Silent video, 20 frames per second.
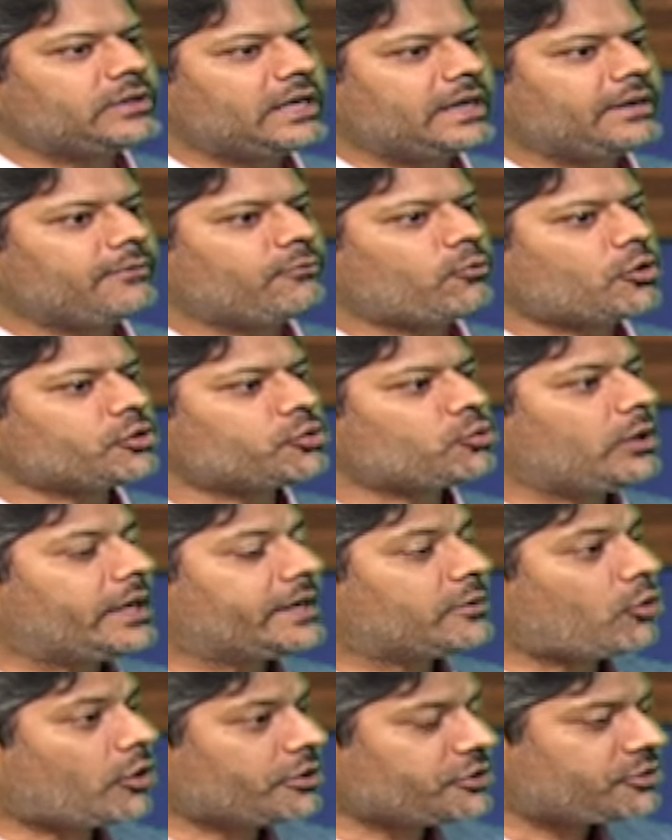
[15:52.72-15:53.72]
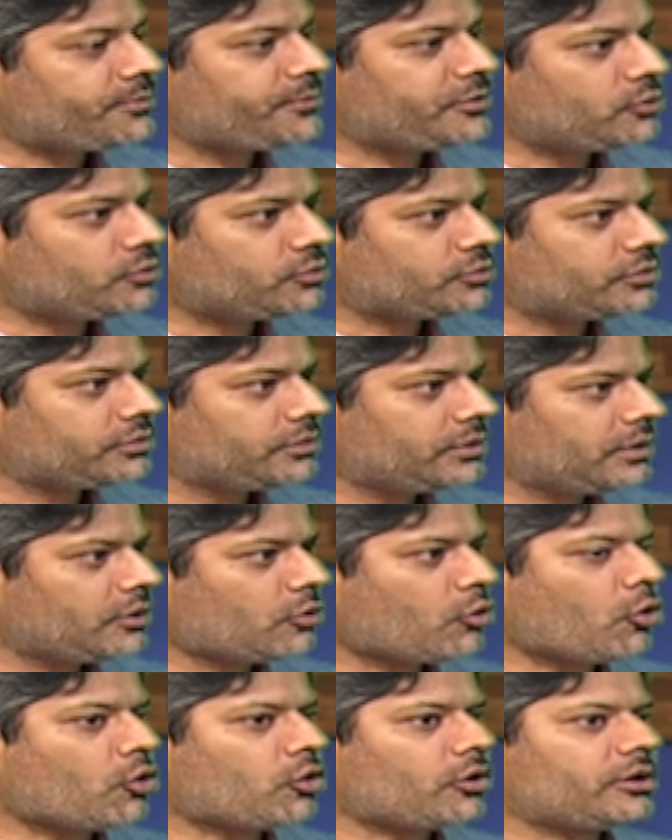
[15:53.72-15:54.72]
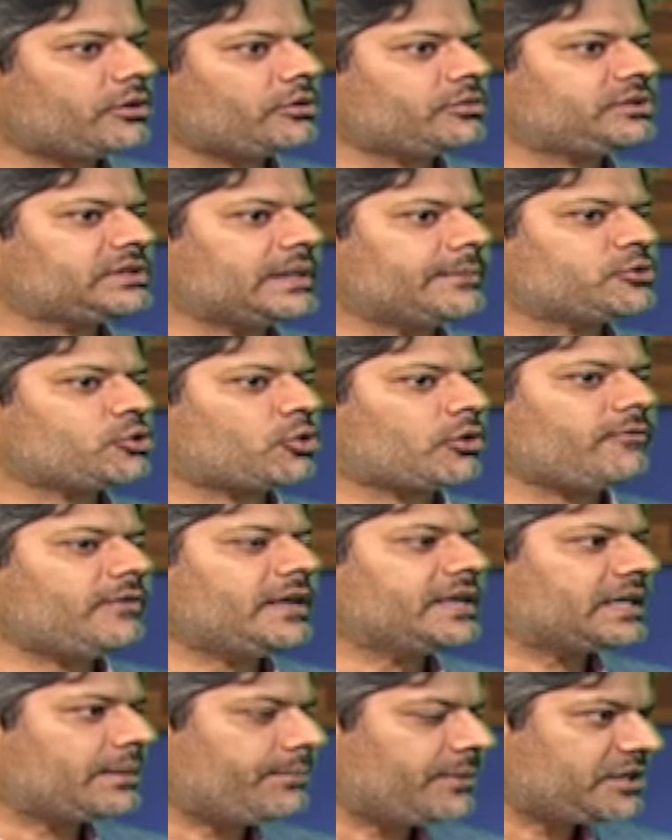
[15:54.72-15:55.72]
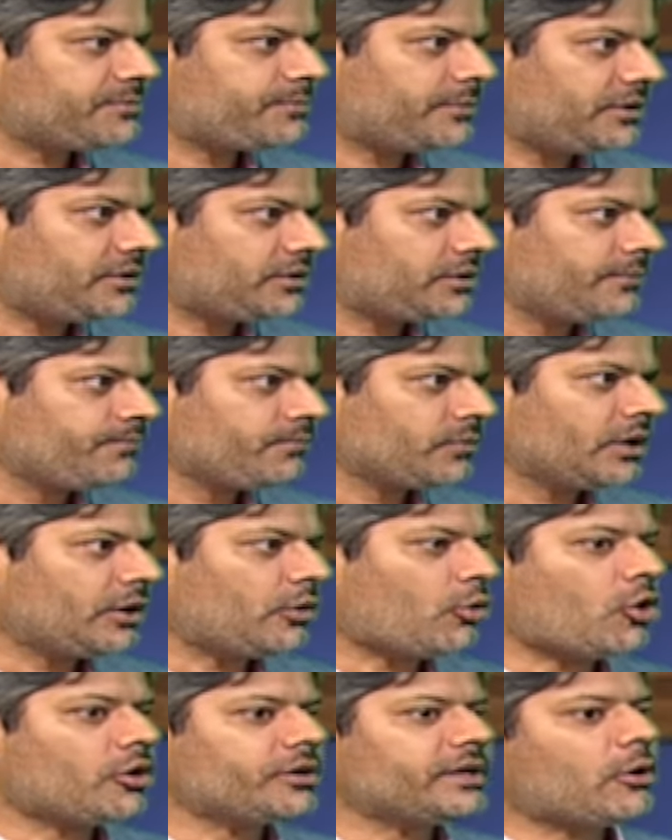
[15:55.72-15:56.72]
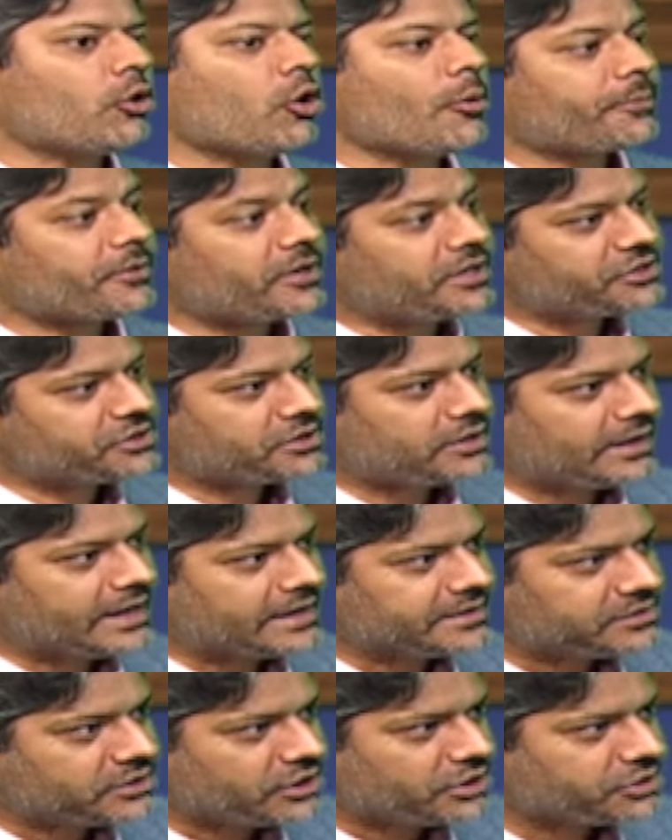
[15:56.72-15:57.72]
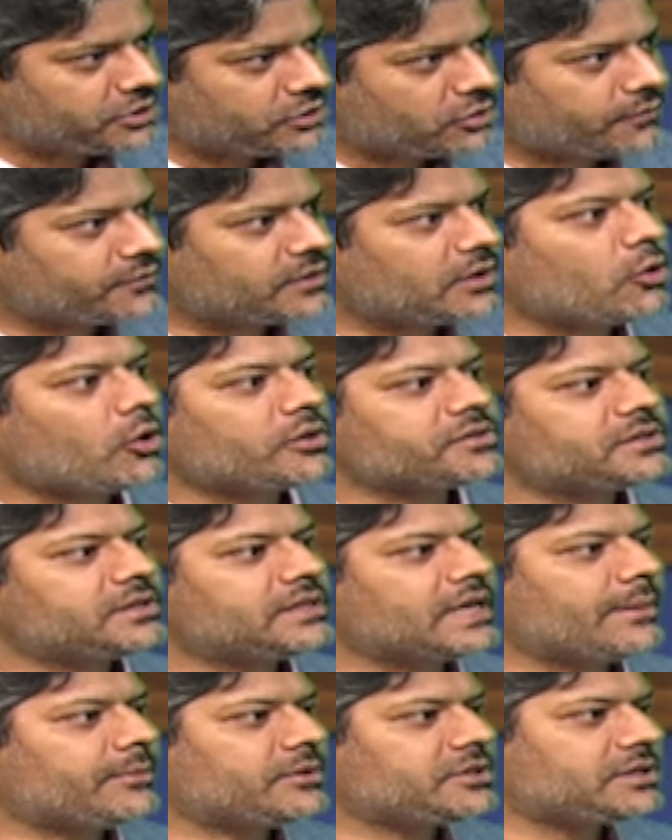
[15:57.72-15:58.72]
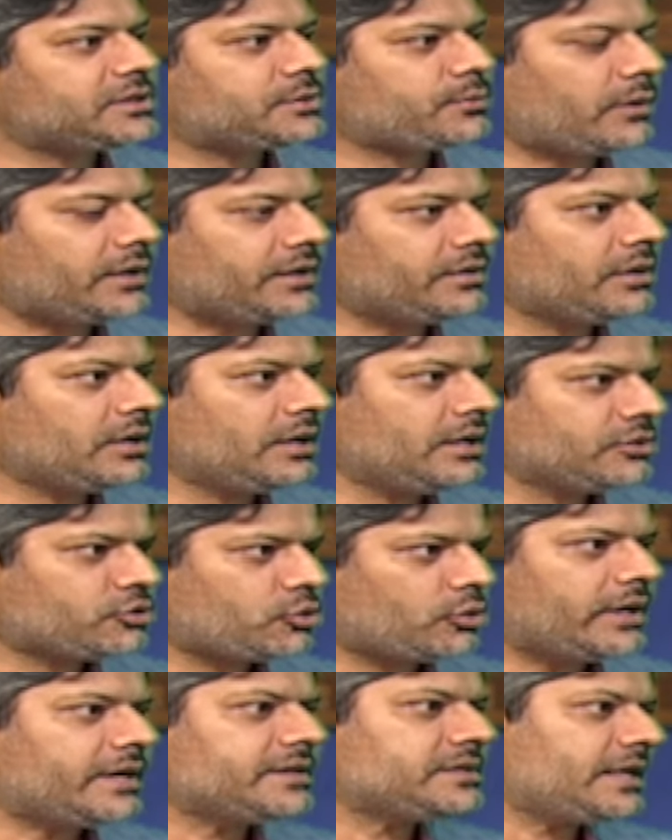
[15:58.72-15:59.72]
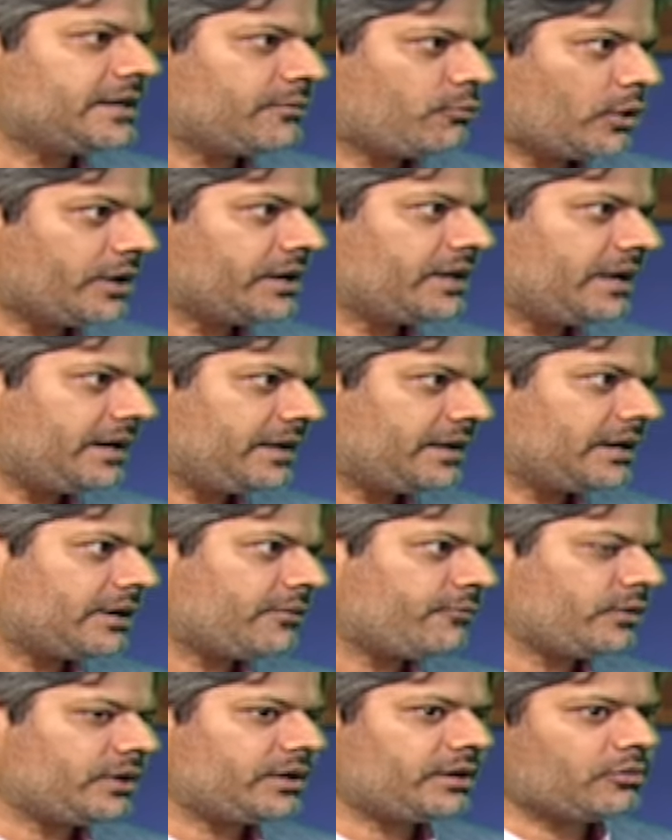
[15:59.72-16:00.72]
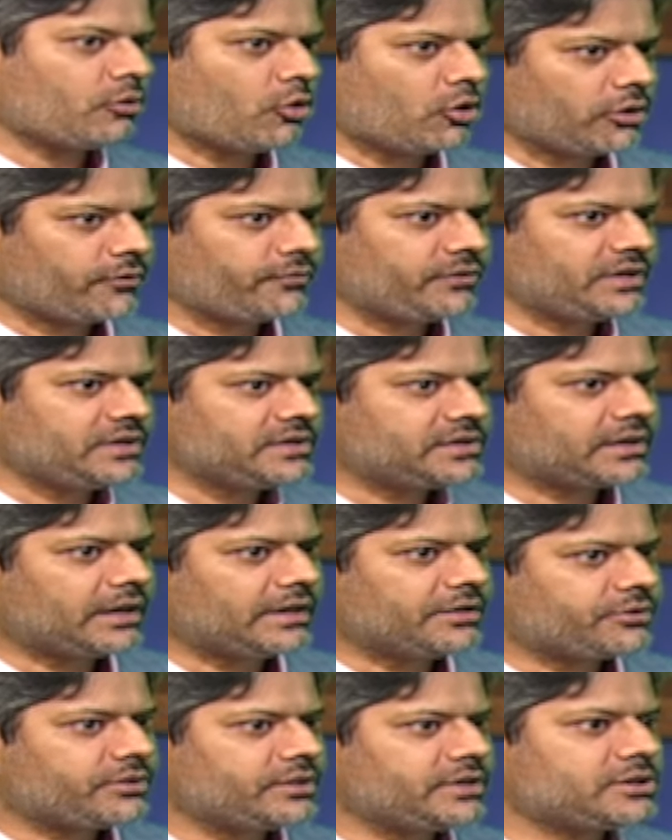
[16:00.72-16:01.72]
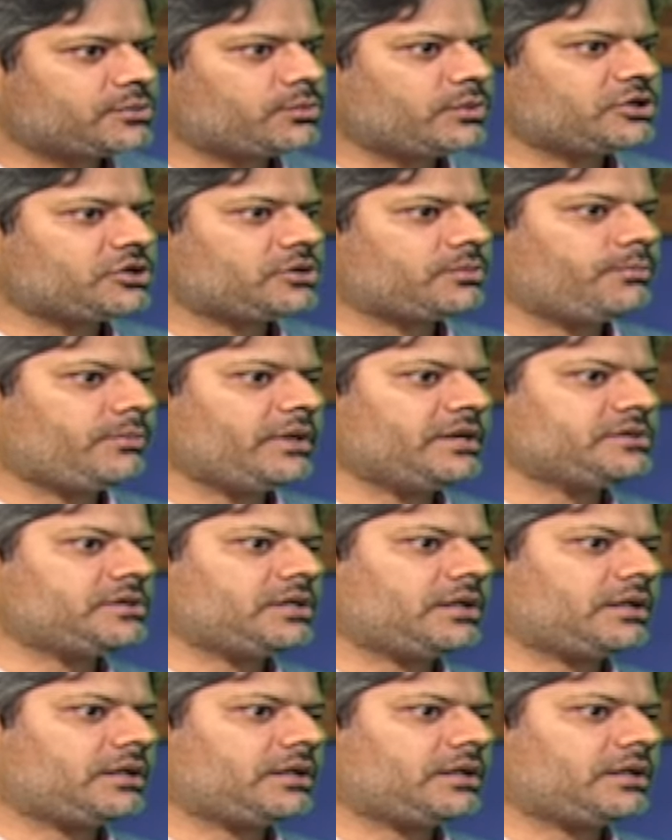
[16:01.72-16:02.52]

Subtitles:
if they want to like contribute or some sort of like commitment on operationalization of the loss and damages fund. So that is like one area where all of these countries, which